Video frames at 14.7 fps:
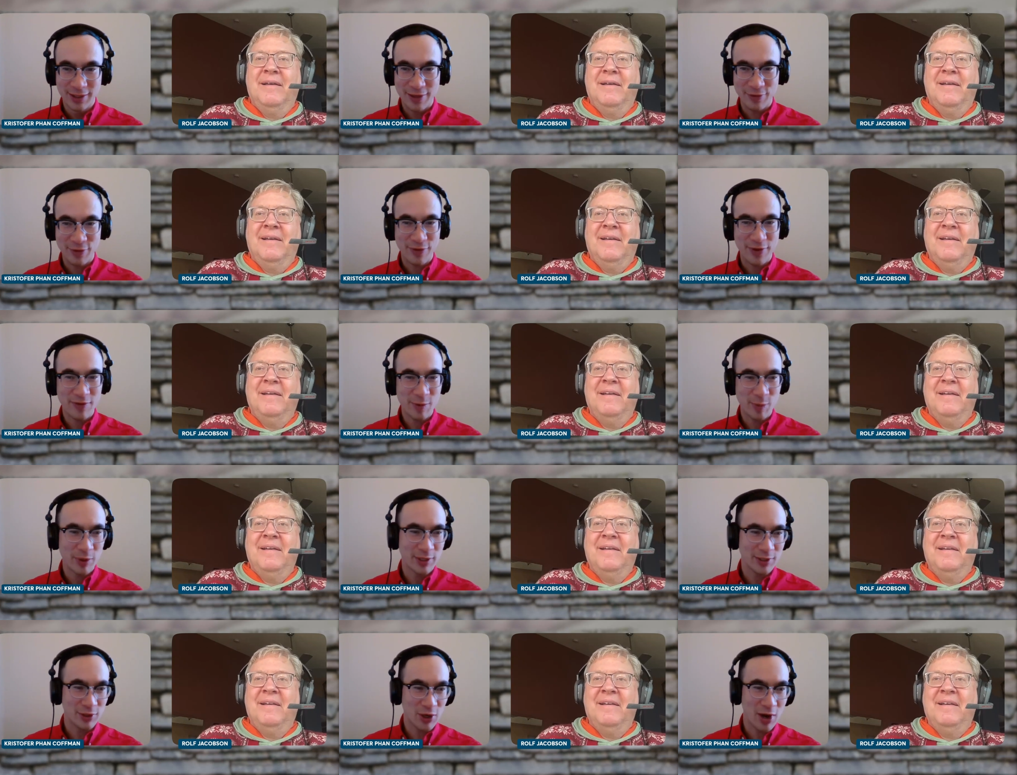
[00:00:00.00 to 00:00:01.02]
Speaker 1: if you've ever
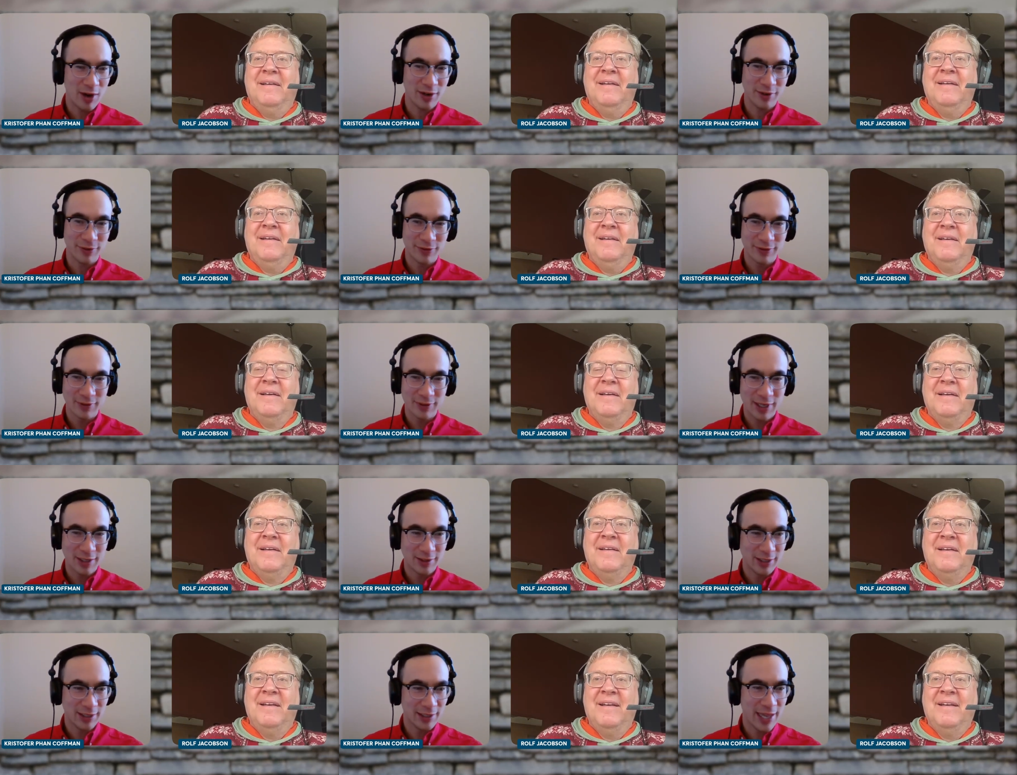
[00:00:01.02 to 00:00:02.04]
put a jar of
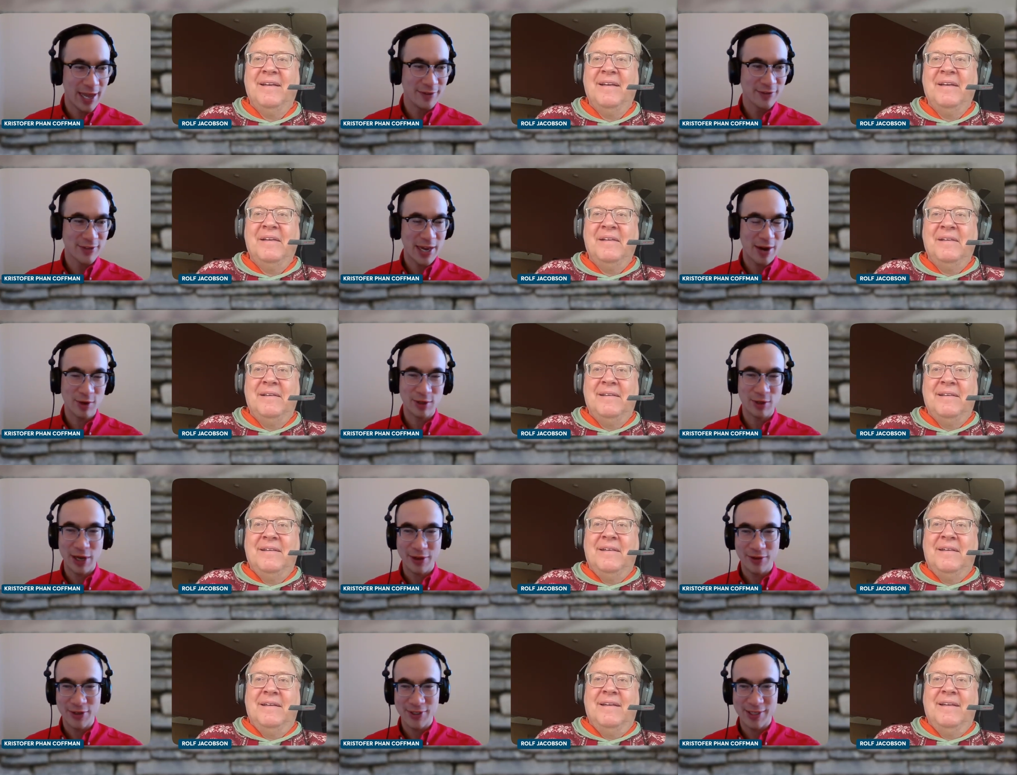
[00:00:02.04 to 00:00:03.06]
live
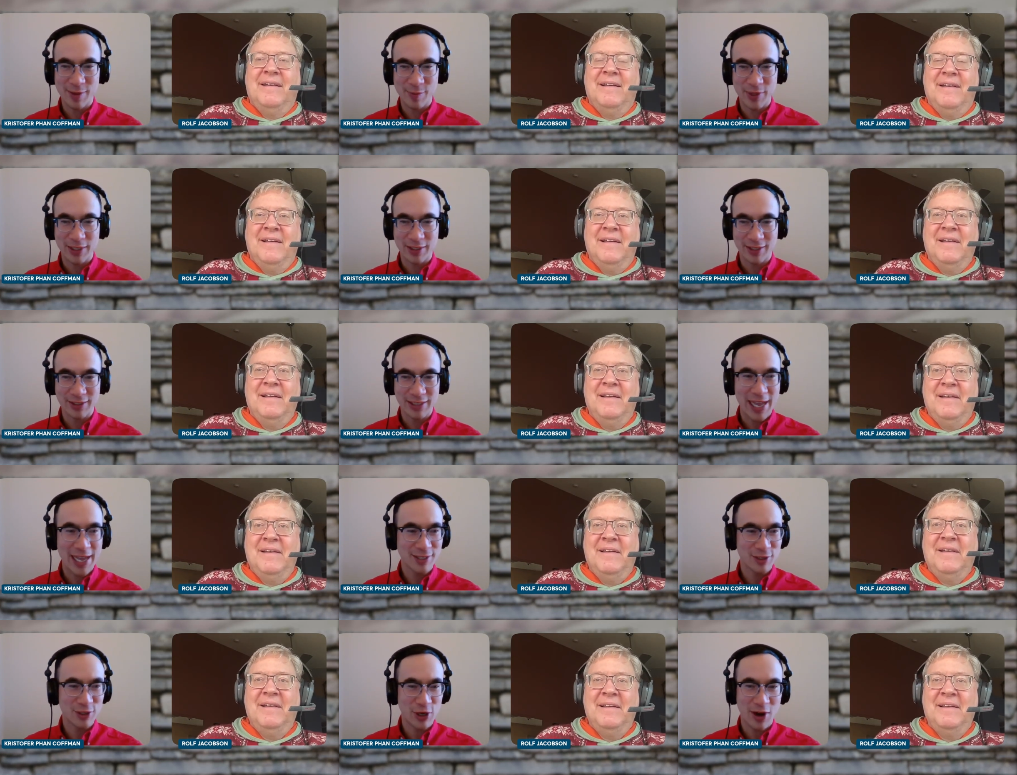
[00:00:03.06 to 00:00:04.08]
sauerkraut or something, a
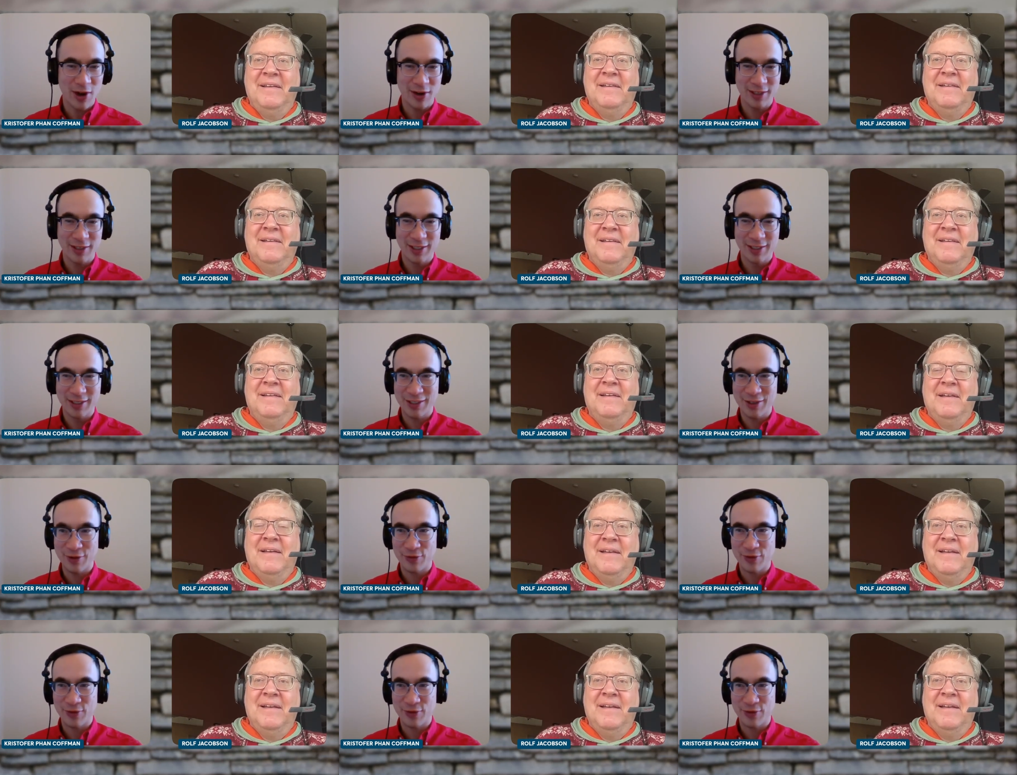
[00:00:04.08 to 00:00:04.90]
glass jar, in your